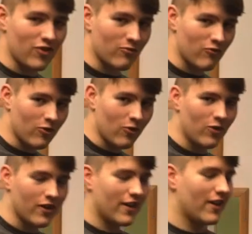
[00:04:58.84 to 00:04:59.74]
drum
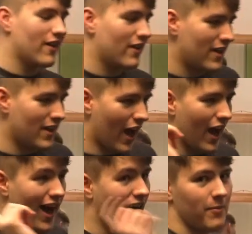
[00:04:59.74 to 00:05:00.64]
roll,
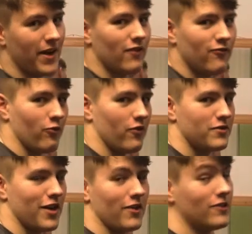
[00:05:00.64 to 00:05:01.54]
I made a
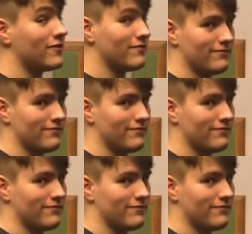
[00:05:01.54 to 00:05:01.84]
fourth channel.